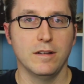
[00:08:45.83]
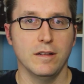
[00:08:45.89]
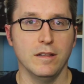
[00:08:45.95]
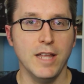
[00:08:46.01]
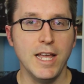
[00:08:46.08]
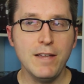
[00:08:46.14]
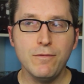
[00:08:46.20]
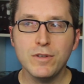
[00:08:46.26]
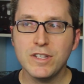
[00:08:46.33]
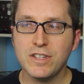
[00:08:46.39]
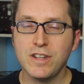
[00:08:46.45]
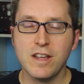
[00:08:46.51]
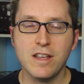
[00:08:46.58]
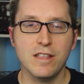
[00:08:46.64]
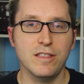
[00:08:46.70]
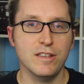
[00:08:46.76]
Life was
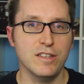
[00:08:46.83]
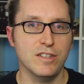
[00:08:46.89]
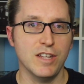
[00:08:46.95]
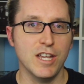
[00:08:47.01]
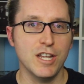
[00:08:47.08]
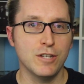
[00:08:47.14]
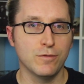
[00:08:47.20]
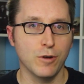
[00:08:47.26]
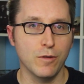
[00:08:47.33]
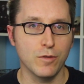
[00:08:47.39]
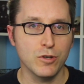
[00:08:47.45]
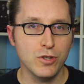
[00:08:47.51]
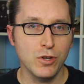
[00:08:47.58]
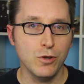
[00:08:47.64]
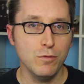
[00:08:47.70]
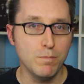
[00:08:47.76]
stuck at this stage for over
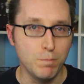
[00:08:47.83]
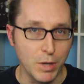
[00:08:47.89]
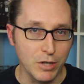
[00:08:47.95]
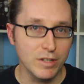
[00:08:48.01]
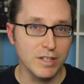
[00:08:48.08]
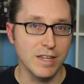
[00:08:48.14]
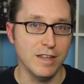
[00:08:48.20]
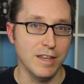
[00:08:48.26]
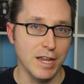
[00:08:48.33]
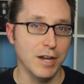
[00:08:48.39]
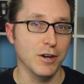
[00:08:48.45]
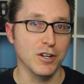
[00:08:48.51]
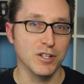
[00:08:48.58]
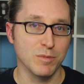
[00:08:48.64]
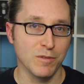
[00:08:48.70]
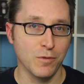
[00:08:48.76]
2 billion
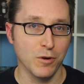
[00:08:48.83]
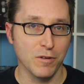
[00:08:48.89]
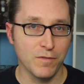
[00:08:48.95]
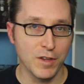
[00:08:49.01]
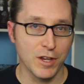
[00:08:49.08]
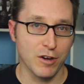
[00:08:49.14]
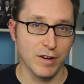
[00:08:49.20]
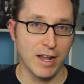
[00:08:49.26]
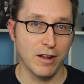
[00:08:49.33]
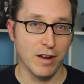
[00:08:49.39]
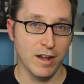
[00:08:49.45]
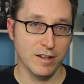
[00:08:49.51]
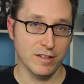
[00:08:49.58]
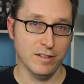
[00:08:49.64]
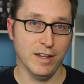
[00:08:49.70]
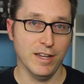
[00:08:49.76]
years before it figured out
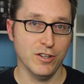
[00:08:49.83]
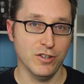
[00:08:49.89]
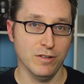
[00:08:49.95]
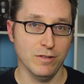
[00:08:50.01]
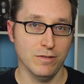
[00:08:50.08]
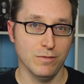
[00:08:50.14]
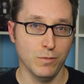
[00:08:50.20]
oxidation,